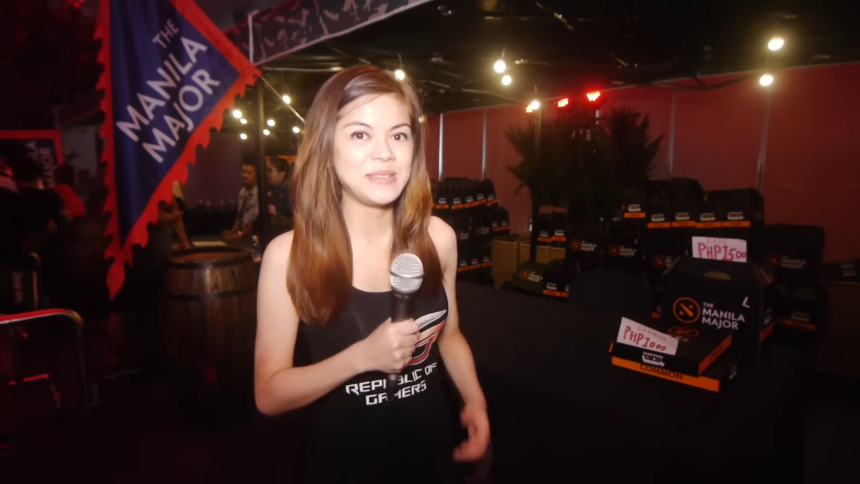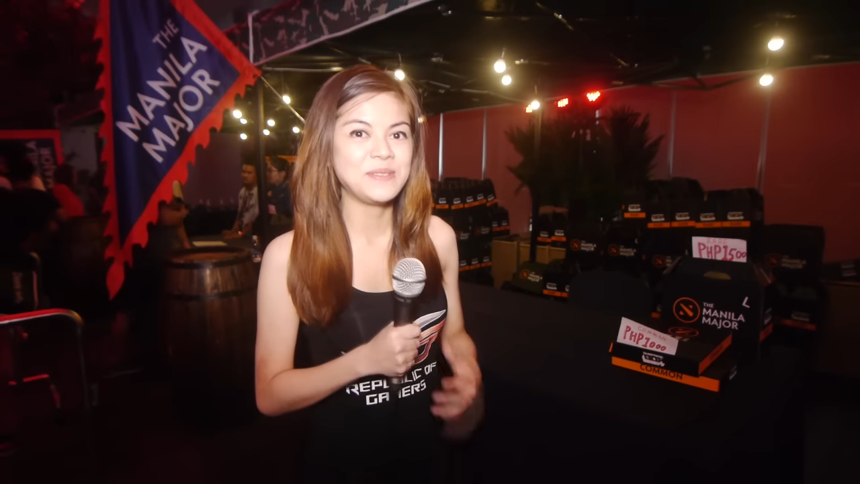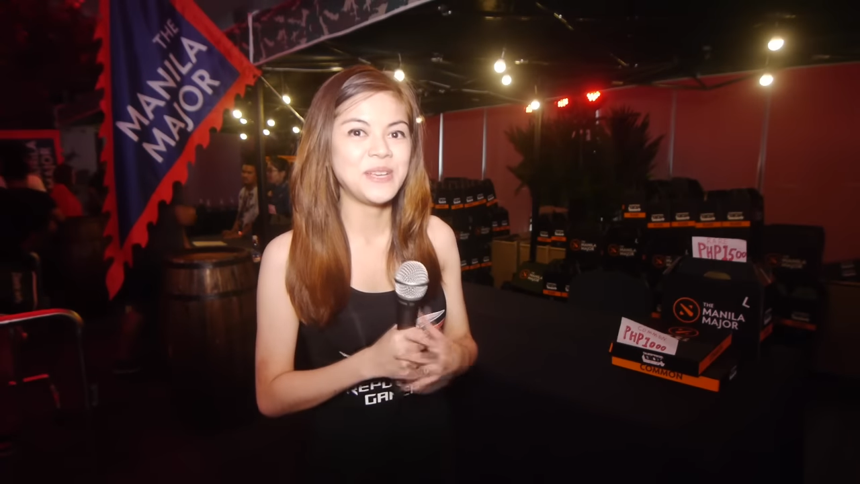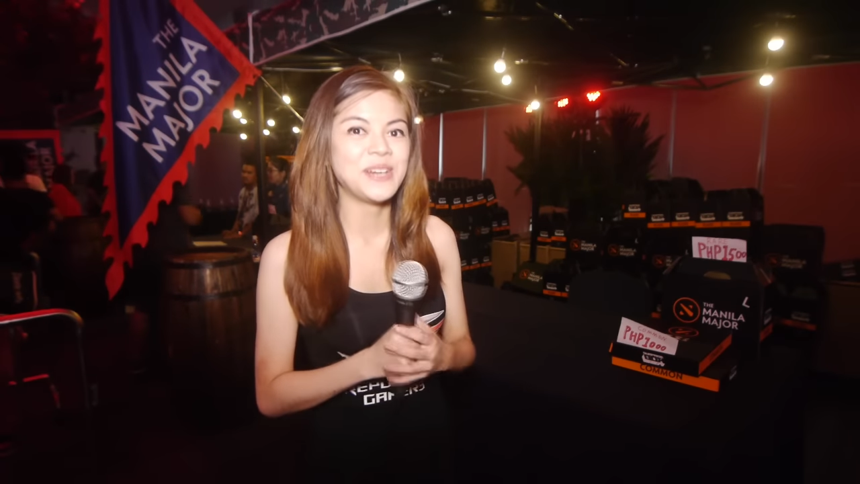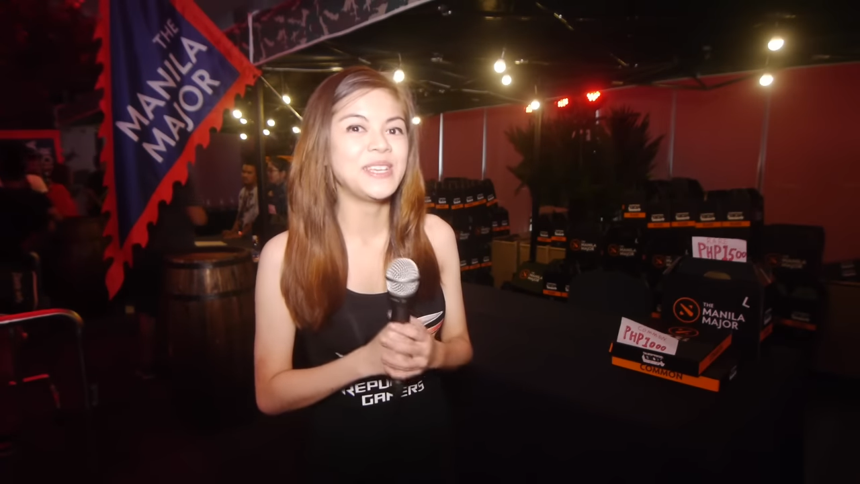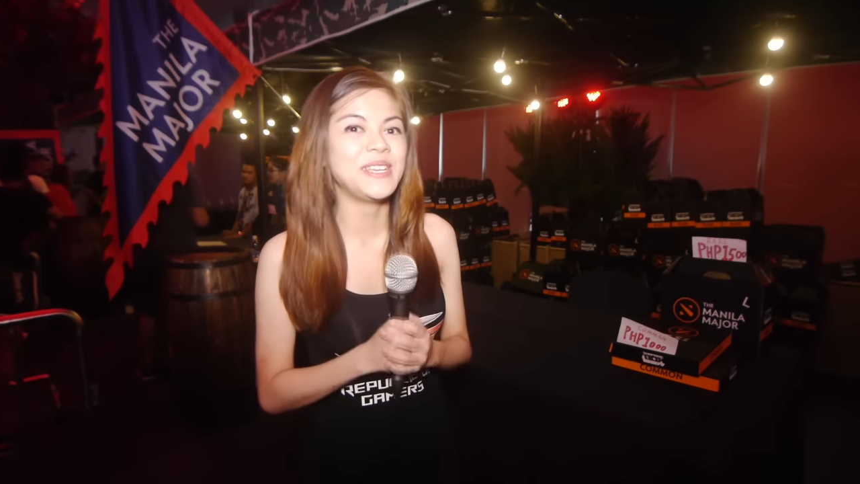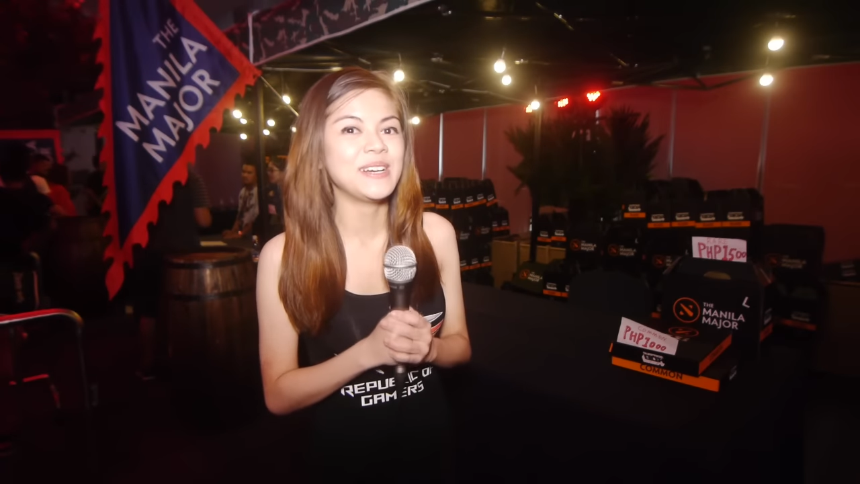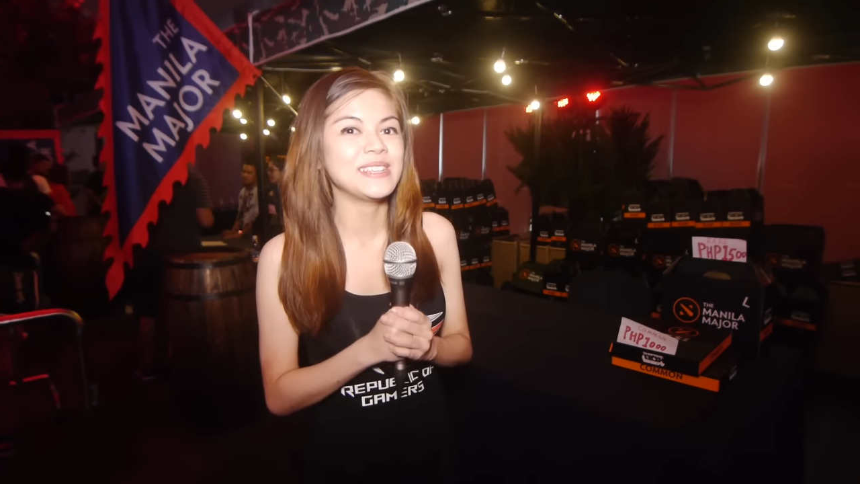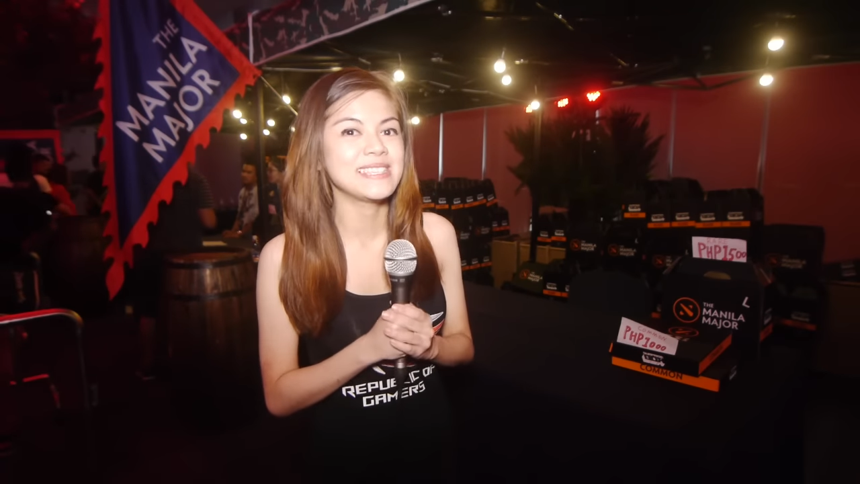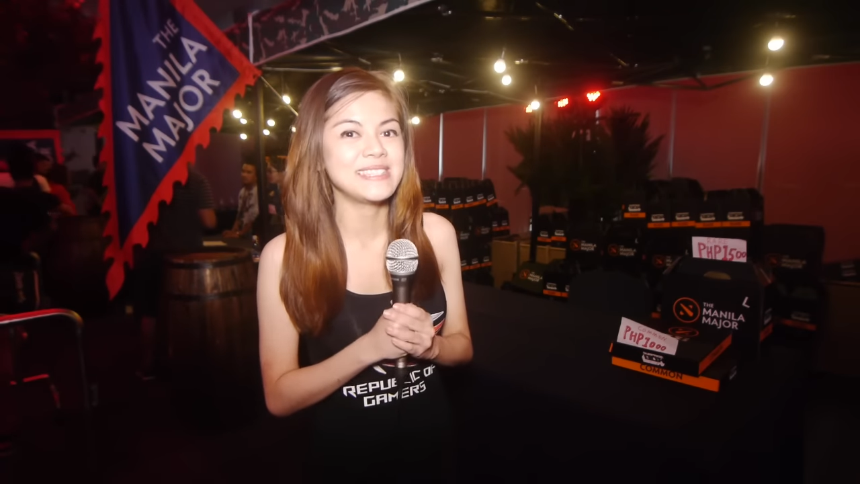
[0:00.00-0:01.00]
and we're here
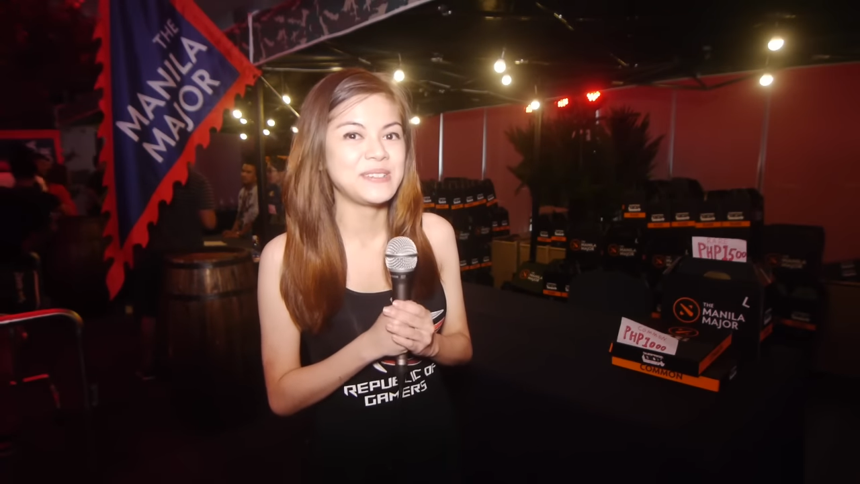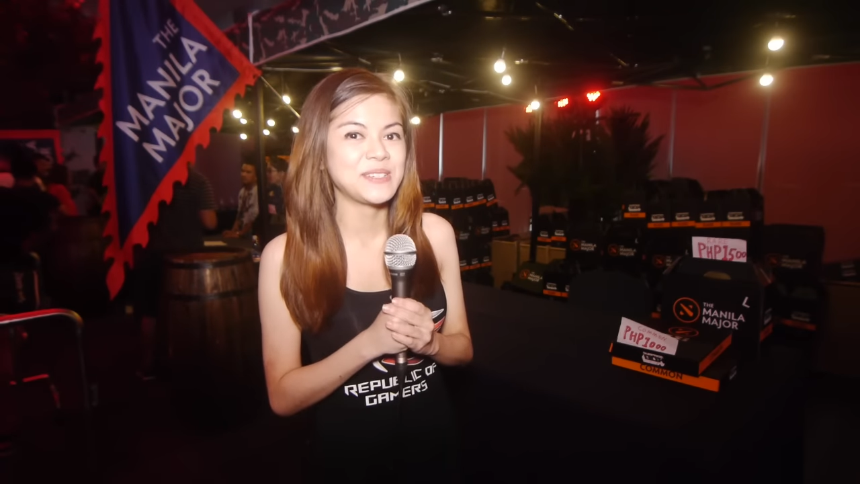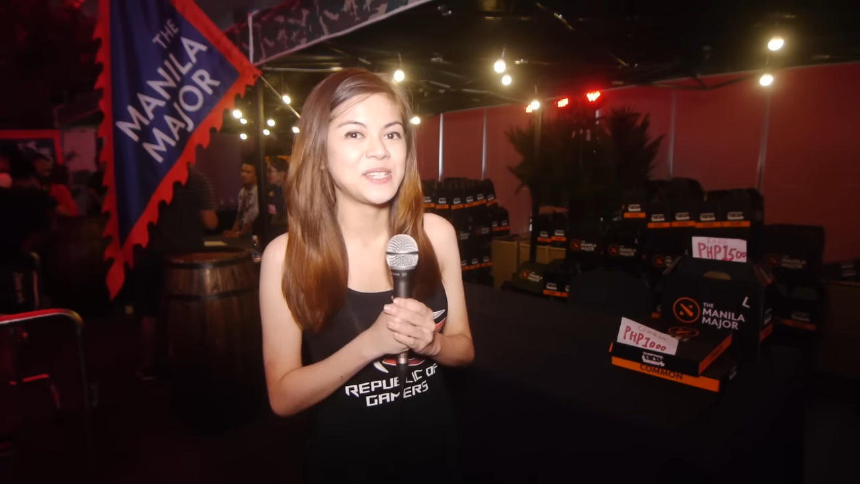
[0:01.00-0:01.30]
at the Secret